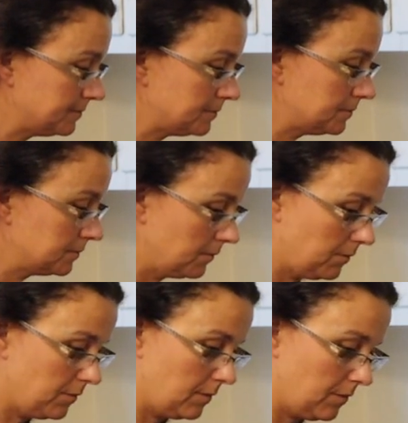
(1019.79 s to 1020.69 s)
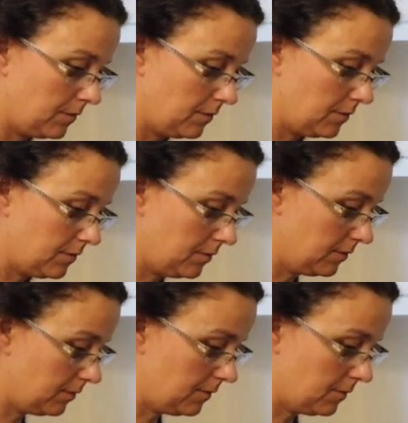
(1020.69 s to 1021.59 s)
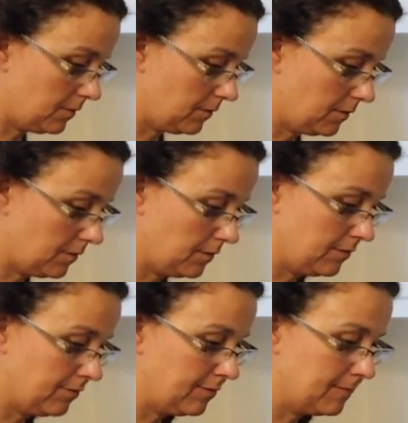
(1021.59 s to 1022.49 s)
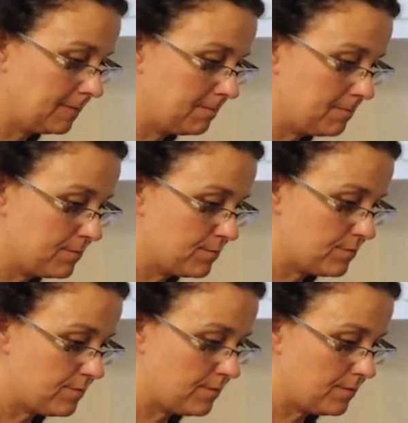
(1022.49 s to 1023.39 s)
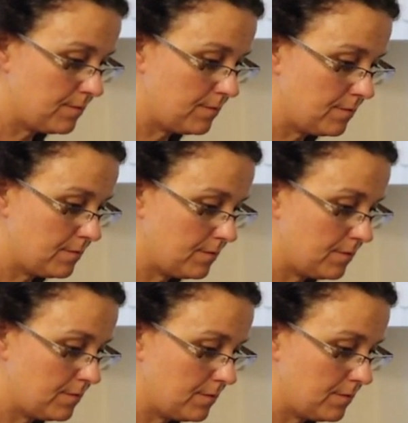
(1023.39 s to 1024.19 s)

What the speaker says: (no one is talking)